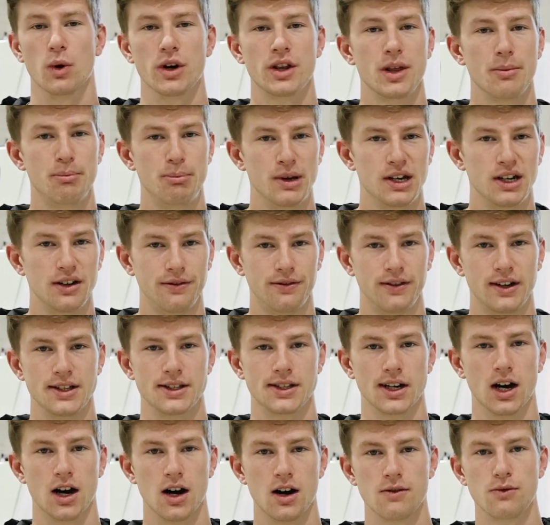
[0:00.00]
One of the
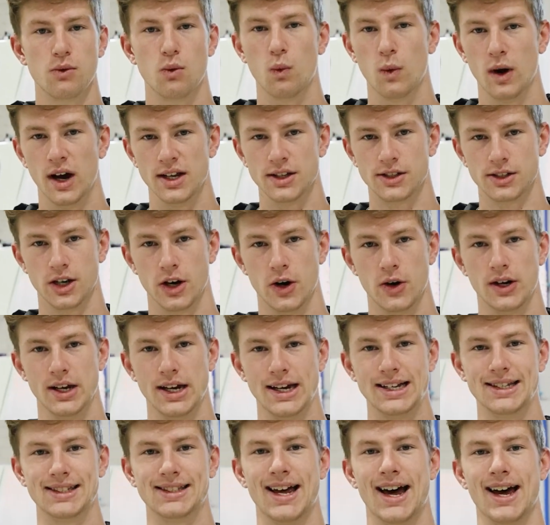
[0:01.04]
benefits of wet soda
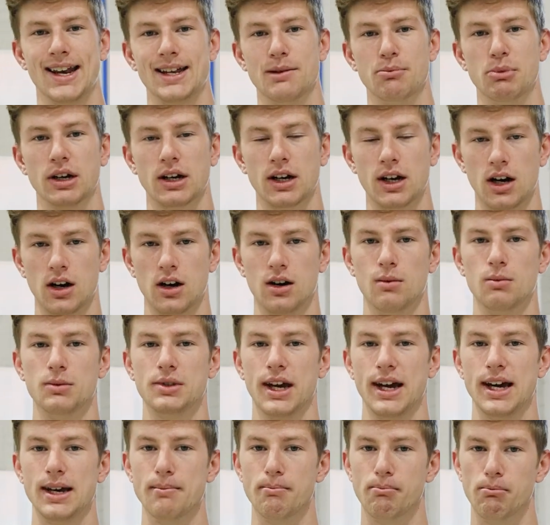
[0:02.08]
is that it becomes
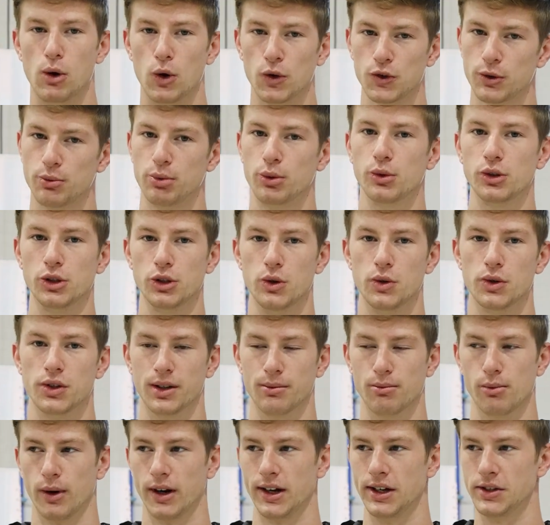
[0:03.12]
a multiple use
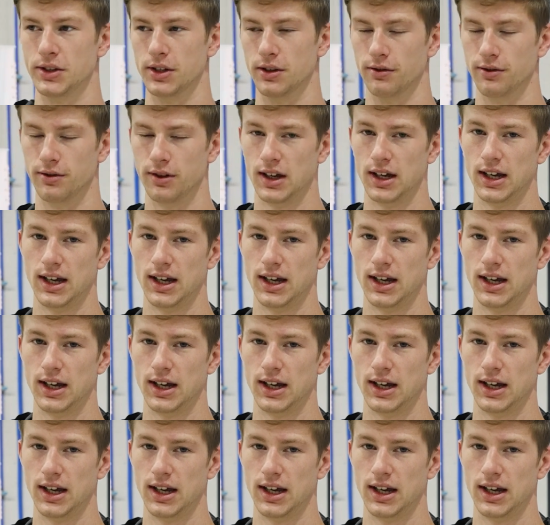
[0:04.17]
abrasive.